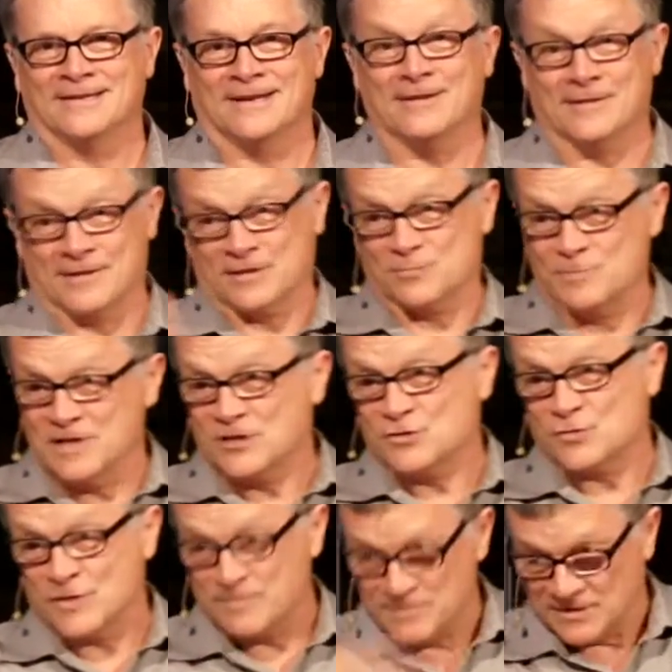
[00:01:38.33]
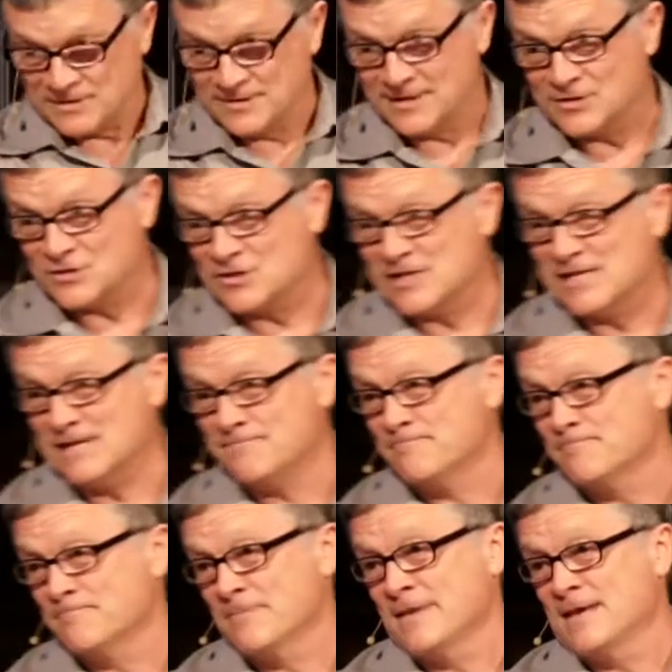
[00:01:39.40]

not only this ministry, but this team.